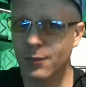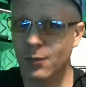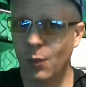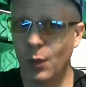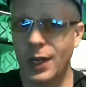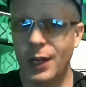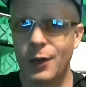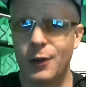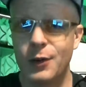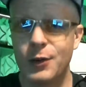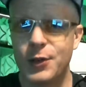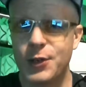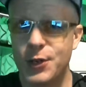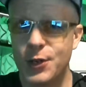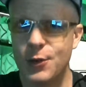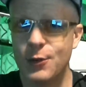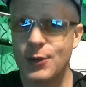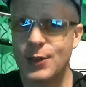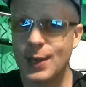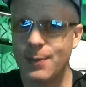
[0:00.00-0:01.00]

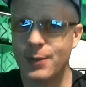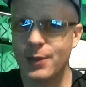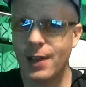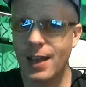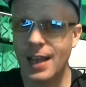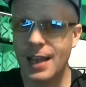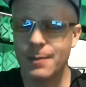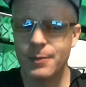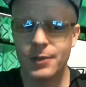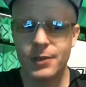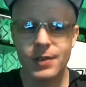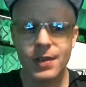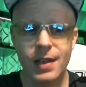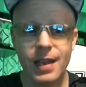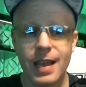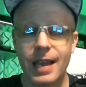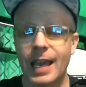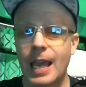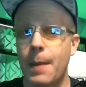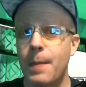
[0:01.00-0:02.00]
102 sometimes,
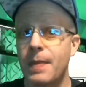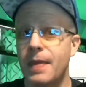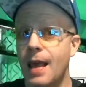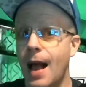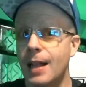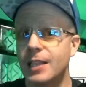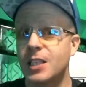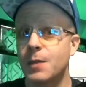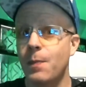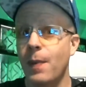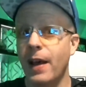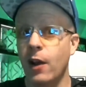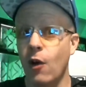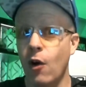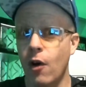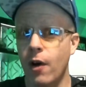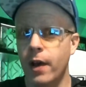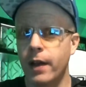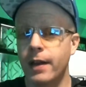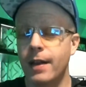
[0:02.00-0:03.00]
keeping the hotspot
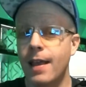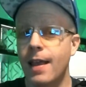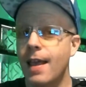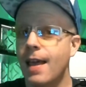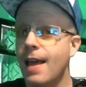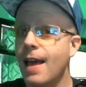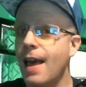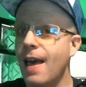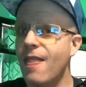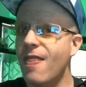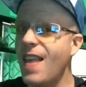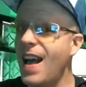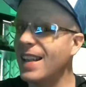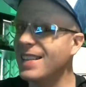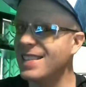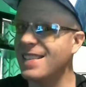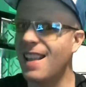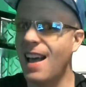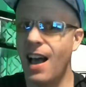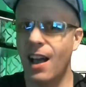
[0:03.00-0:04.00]
on, and
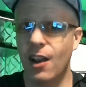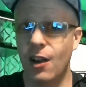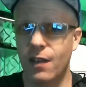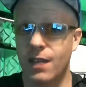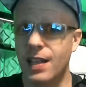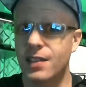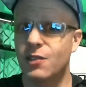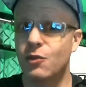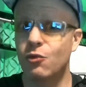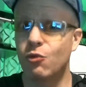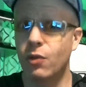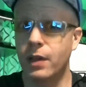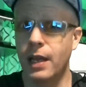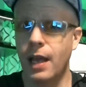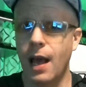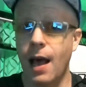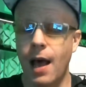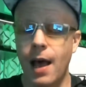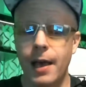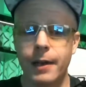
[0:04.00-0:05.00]
that's not good. That's really
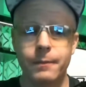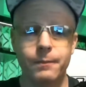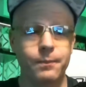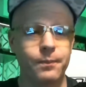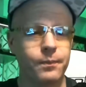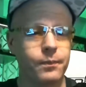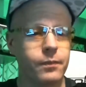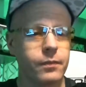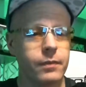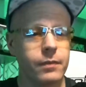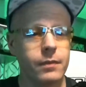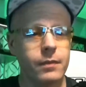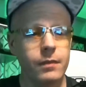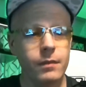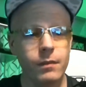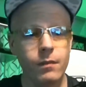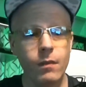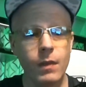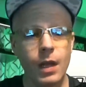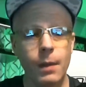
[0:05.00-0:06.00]
hot.
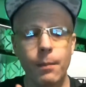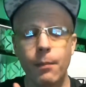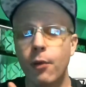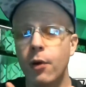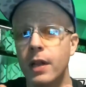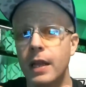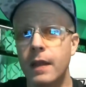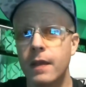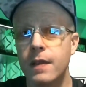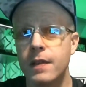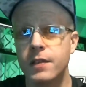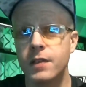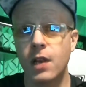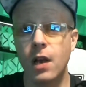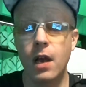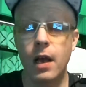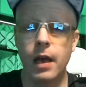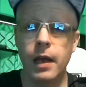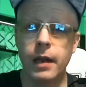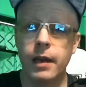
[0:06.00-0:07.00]
Putting this
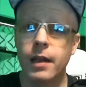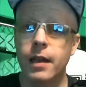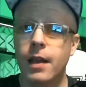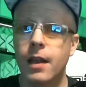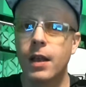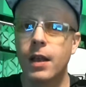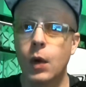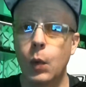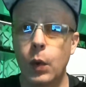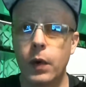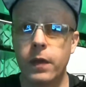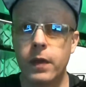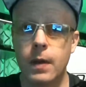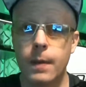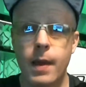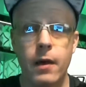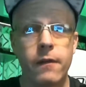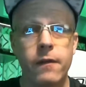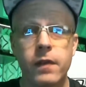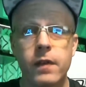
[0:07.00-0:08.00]
on, within
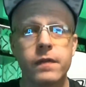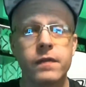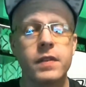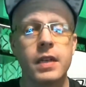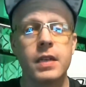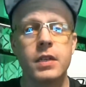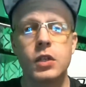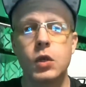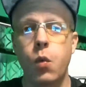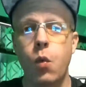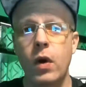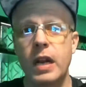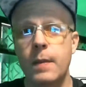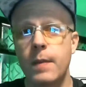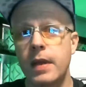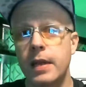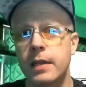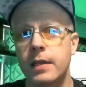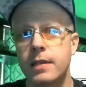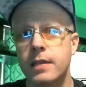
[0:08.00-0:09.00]
about 15-20
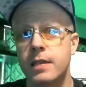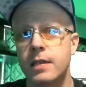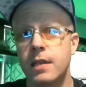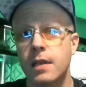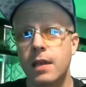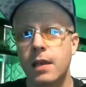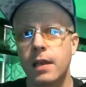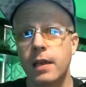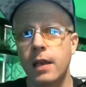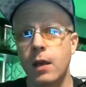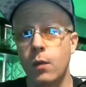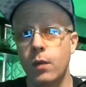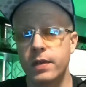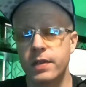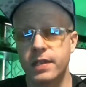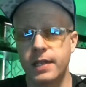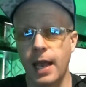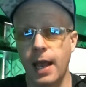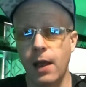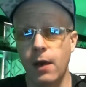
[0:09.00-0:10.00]
minutes, it was
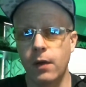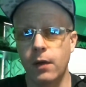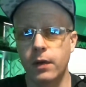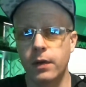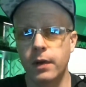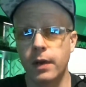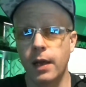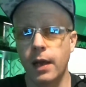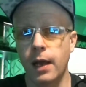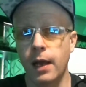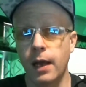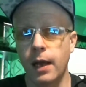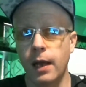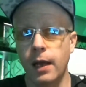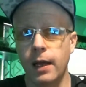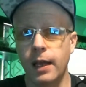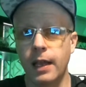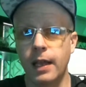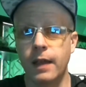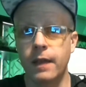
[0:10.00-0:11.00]
down
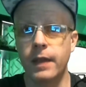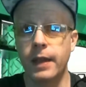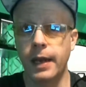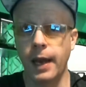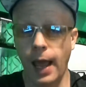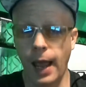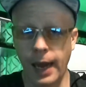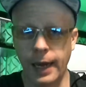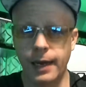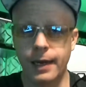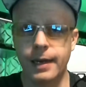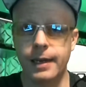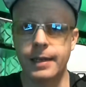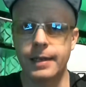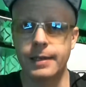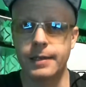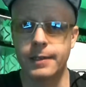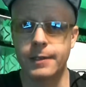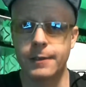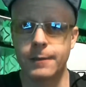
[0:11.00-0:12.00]
in the
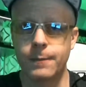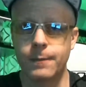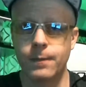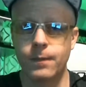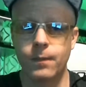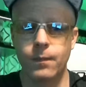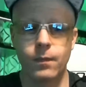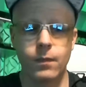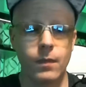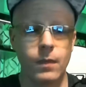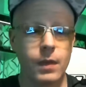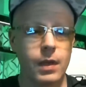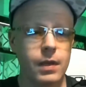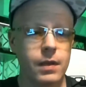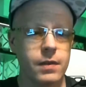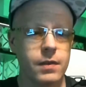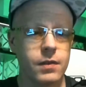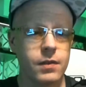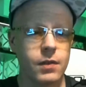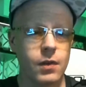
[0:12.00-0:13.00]
90s.
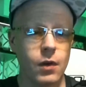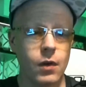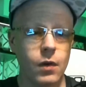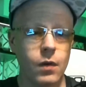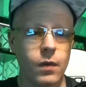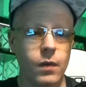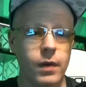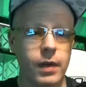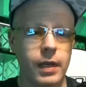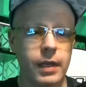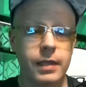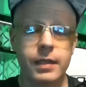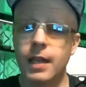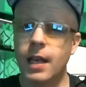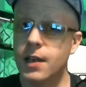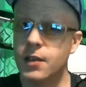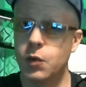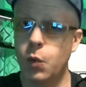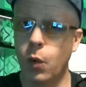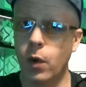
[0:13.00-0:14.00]
So it
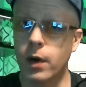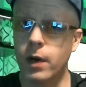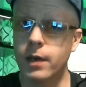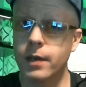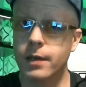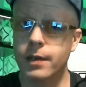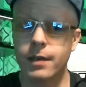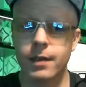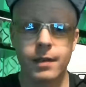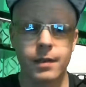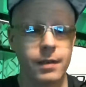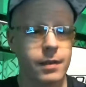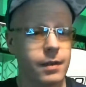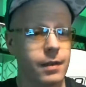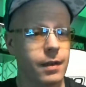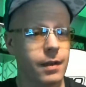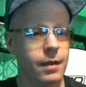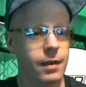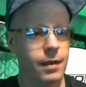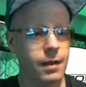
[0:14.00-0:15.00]
does work.
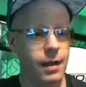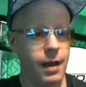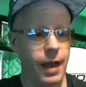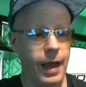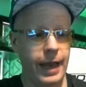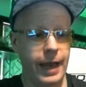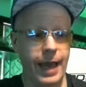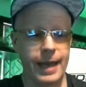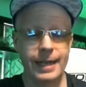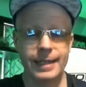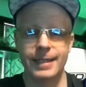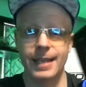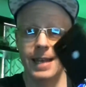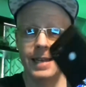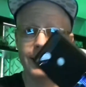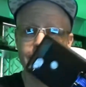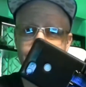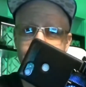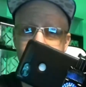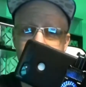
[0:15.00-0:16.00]
I can
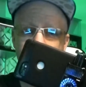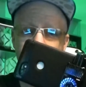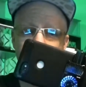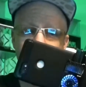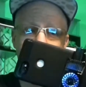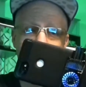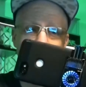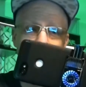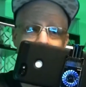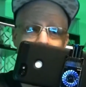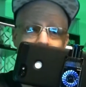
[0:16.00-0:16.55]
attest to that,